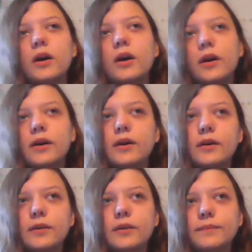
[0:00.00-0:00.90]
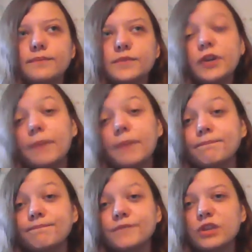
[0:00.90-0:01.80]
So yeah,
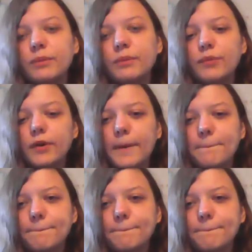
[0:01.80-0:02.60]
it's gonna be pretty great.